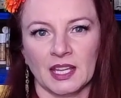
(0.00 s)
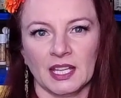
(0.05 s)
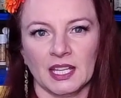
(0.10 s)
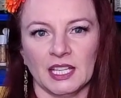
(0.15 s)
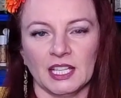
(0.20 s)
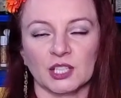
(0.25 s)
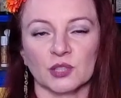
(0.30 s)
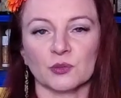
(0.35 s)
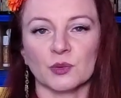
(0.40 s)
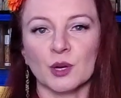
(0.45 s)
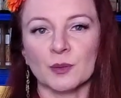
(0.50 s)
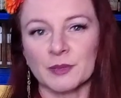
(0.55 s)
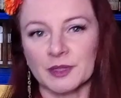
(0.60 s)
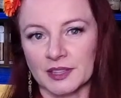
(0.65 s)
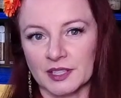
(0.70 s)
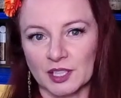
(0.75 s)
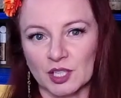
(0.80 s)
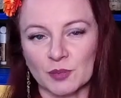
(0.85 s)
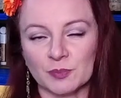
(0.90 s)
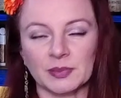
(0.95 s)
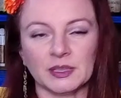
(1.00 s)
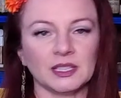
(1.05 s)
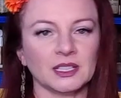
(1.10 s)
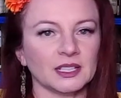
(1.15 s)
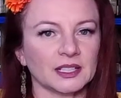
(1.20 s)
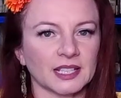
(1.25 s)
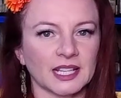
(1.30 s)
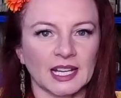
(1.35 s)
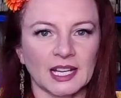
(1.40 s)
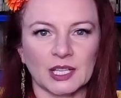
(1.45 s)
In aromatherapy,
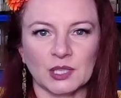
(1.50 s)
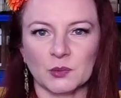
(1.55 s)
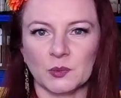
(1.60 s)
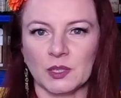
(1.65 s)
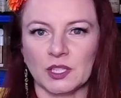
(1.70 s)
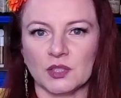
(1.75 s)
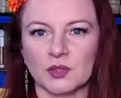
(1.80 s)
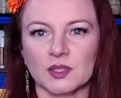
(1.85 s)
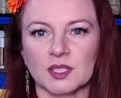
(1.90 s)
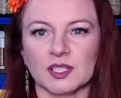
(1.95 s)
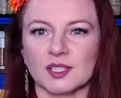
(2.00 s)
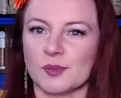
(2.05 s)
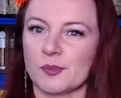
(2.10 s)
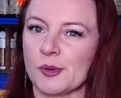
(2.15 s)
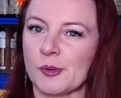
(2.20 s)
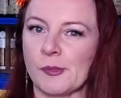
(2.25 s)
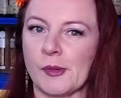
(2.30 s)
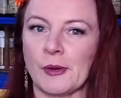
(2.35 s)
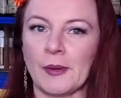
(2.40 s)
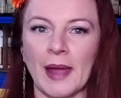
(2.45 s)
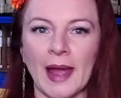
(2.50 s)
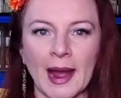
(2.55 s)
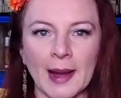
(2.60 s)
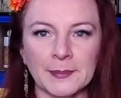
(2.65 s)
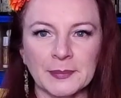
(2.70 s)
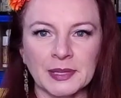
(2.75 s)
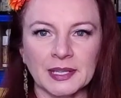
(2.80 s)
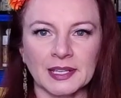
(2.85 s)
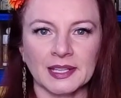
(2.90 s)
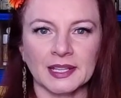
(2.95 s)
again, we use it to promote
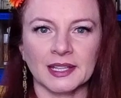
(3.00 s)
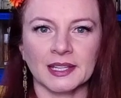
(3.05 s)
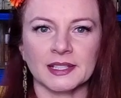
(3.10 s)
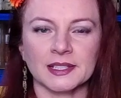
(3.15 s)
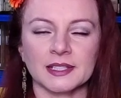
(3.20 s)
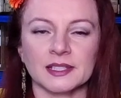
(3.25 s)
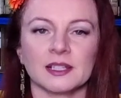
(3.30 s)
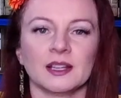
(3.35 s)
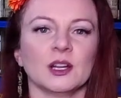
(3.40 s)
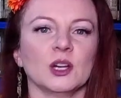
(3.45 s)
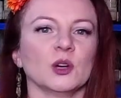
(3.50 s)
happiness,